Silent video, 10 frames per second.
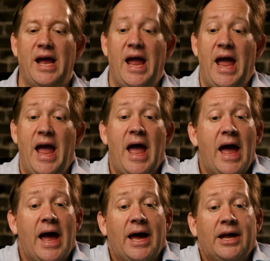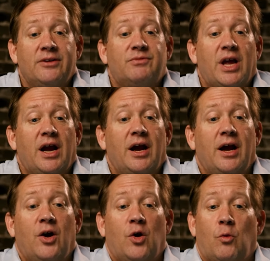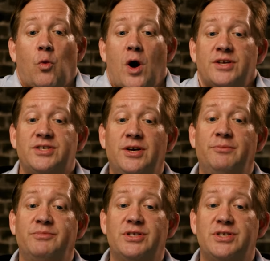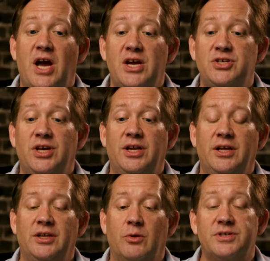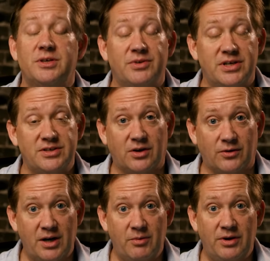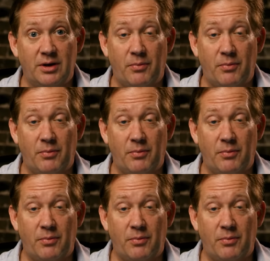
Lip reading: And there was some discussion and there was some disagreement